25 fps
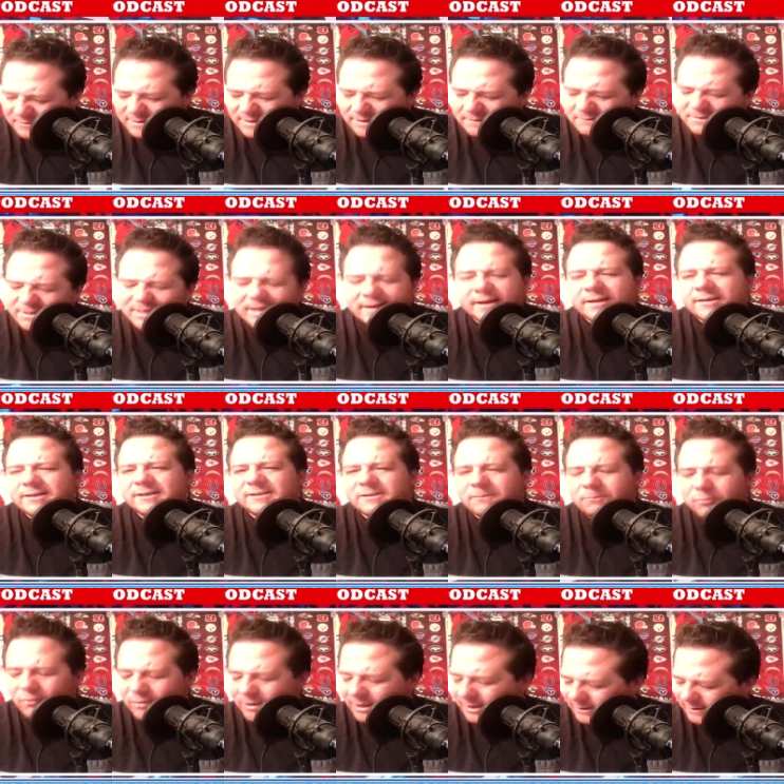It was it was kind of
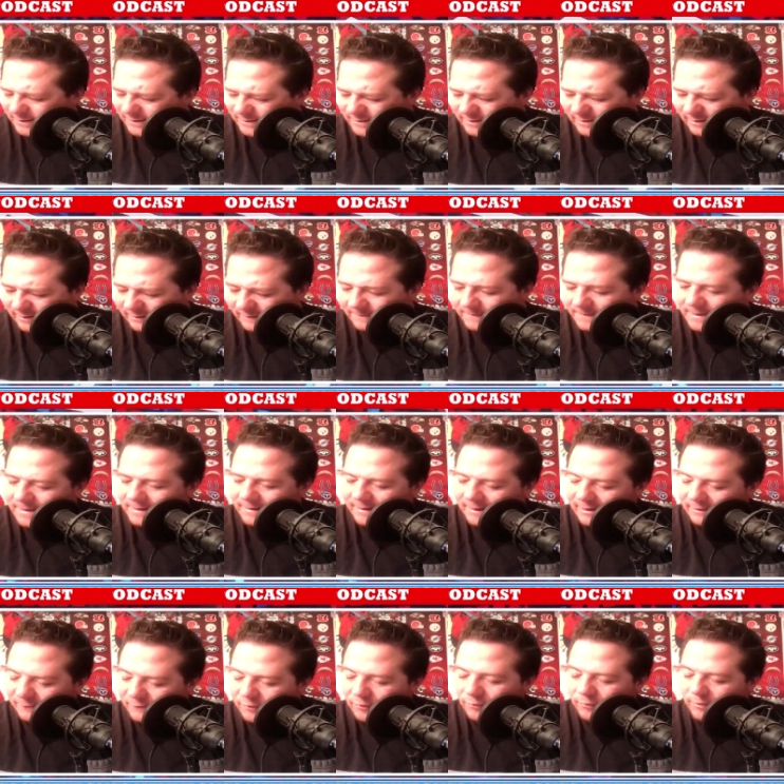disappointing to see.
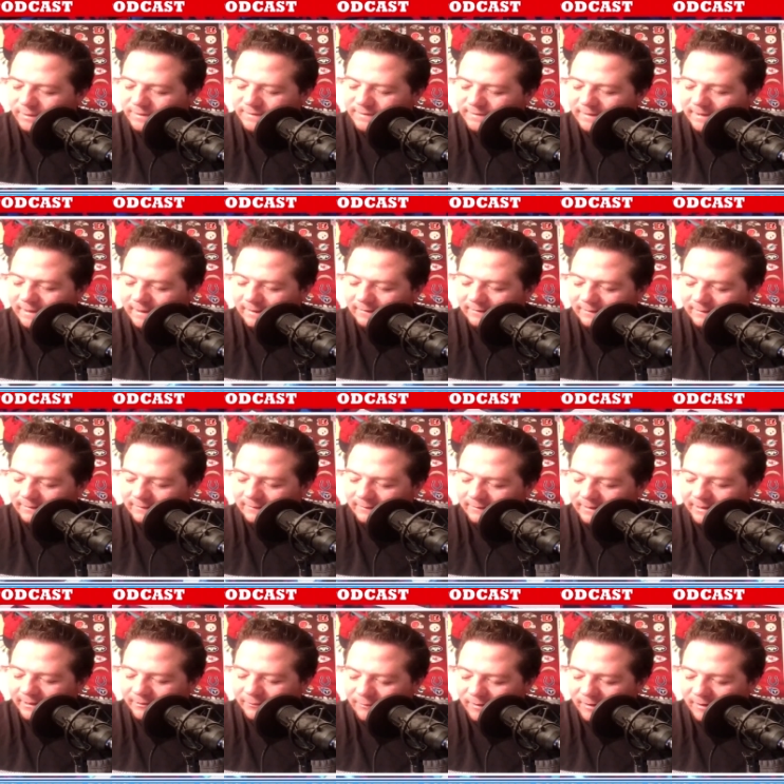And of course, uh,
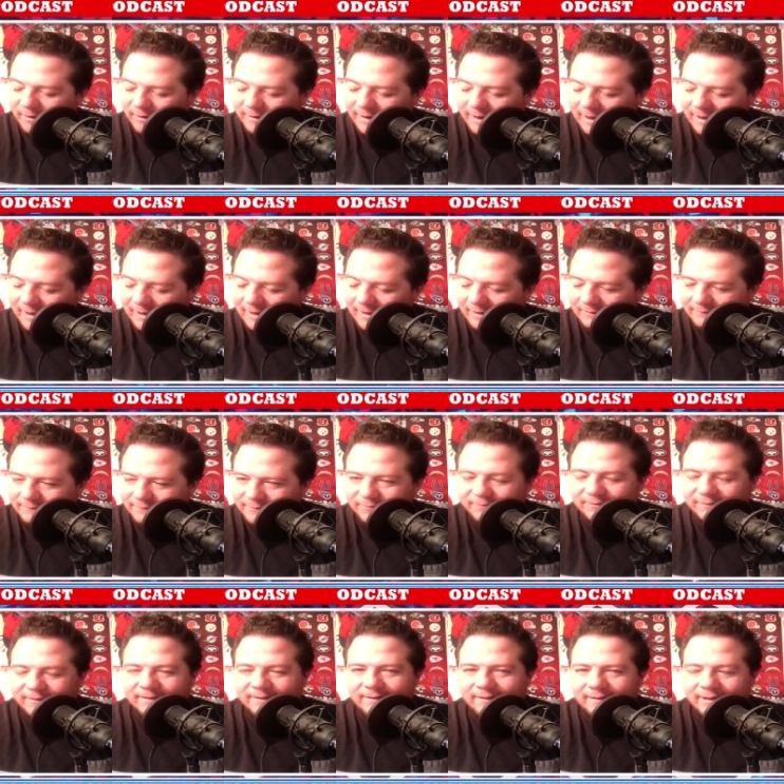later on, uh,
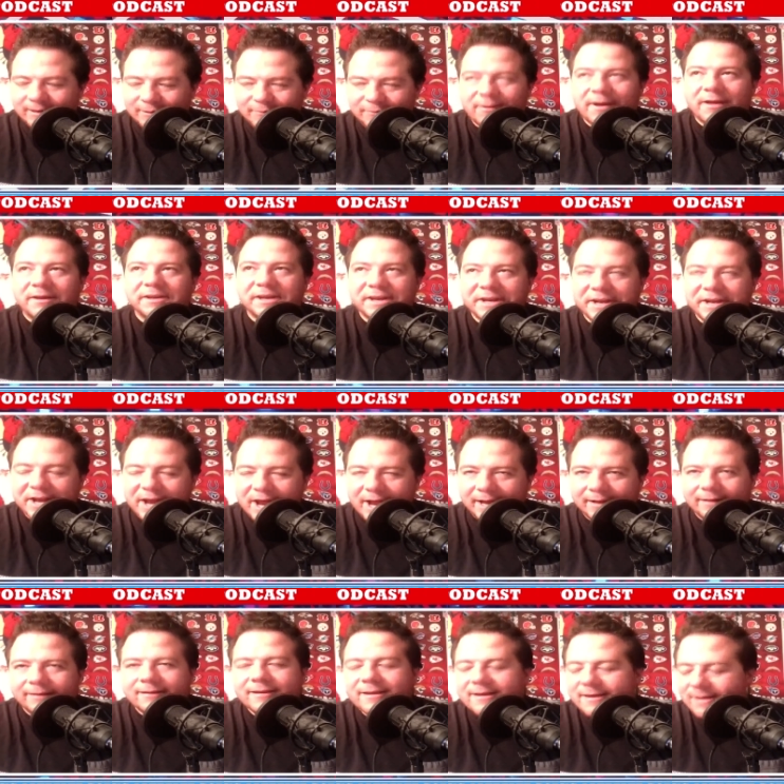during later on in the
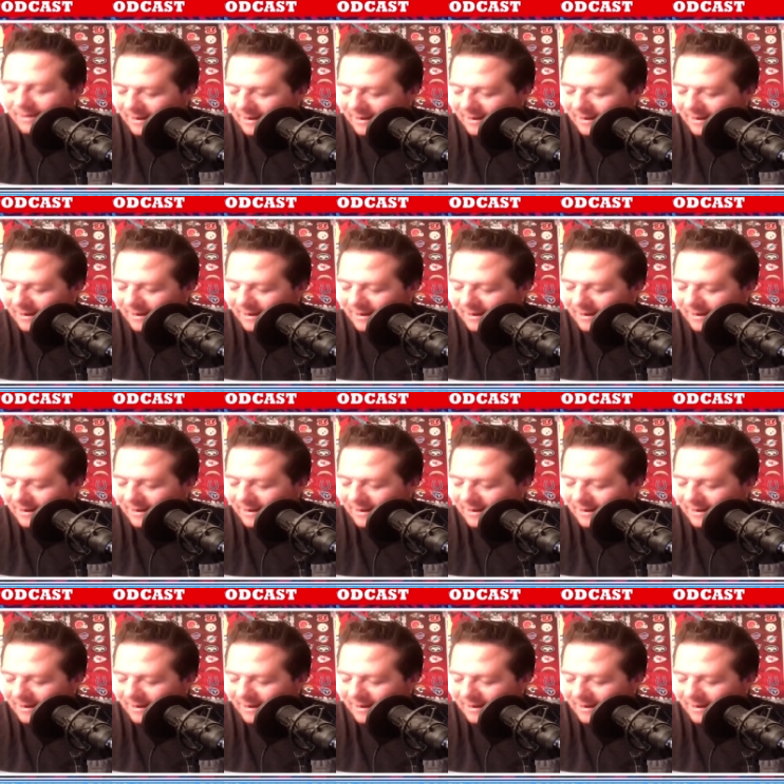night,